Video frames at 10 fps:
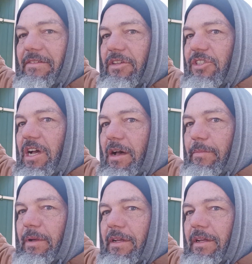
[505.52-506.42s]
of the shop.
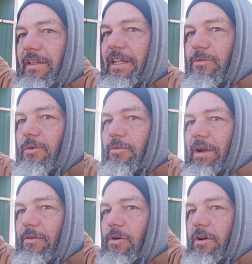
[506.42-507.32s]
That's where the
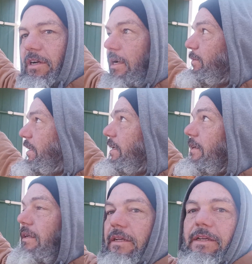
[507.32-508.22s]
rainwater comes in.
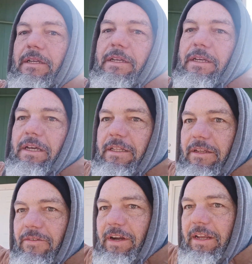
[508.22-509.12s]
And
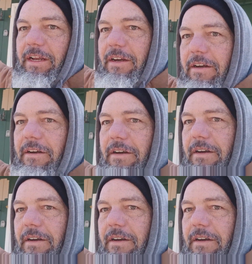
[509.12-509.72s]
then right here,